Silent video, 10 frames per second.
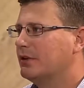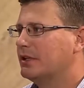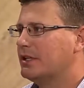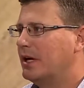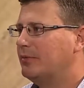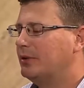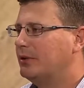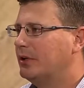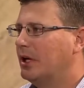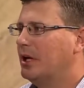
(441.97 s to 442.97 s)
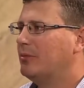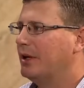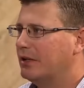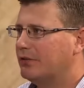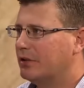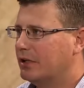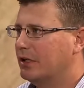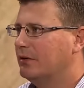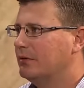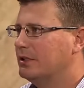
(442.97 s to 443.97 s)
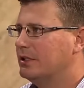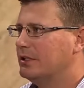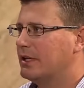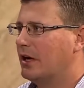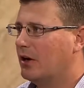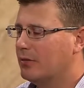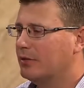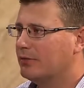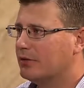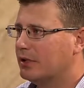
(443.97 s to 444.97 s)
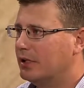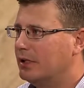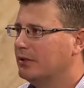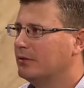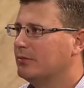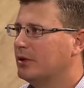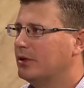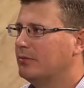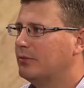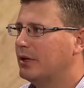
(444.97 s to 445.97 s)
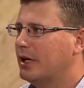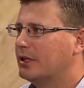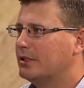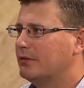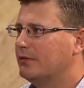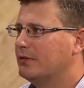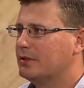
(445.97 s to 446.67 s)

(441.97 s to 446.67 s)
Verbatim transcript: For example, Palo Verde, which is a carbon-free pr production.